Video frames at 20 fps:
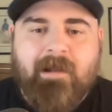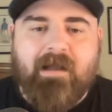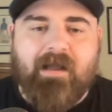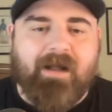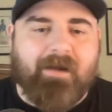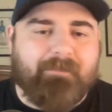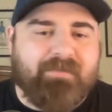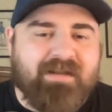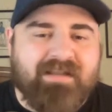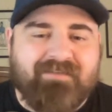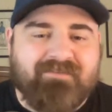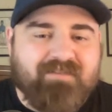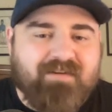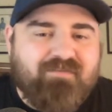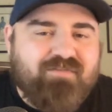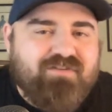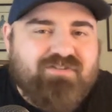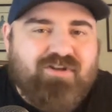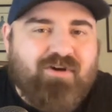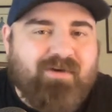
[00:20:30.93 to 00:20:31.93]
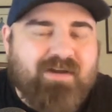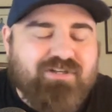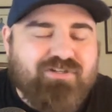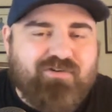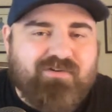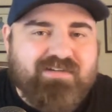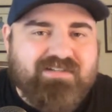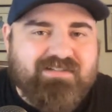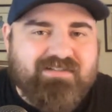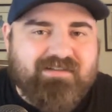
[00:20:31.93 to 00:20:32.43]
Uh, but if, if, there's no
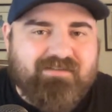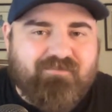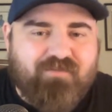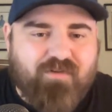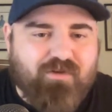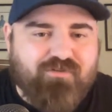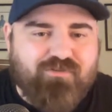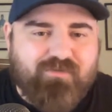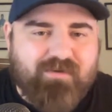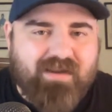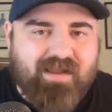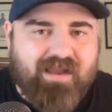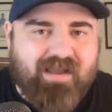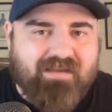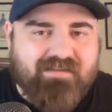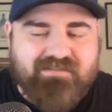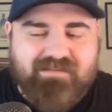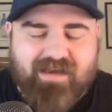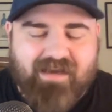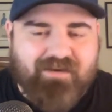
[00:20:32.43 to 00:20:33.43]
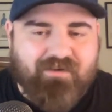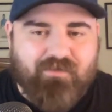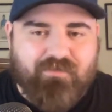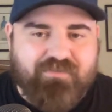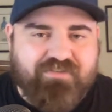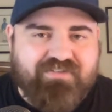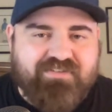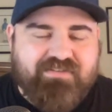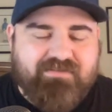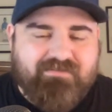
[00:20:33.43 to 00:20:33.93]
injuries for those three guys, I don't.